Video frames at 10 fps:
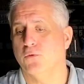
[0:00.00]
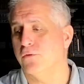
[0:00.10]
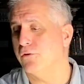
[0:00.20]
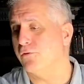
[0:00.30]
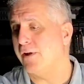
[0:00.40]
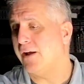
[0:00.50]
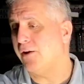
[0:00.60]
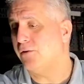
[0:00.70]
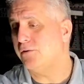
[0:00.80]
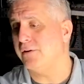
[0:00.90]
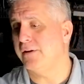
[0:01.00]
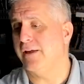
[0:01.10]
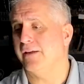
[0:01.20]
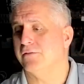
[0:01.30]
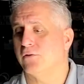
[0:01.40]
it around, it
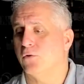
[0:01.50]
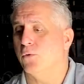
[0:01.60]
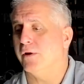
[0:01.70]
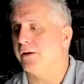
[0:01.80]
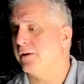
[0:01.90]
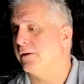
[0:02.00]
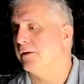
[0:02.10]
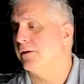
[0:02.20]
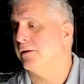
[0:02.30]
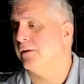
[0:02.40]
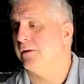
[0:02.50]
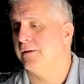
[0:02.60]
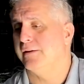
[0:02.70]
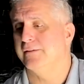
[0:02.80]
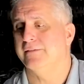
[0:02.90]
has a quick
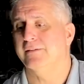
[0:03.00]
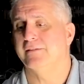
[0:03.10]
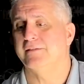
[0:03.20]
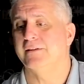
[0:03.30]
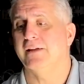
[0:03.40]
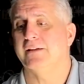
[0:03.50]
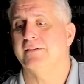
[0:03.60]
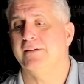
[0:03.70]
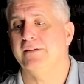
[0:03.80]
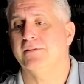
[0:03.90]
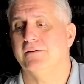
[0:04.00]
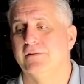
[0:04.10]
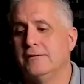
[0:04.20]
disconnect here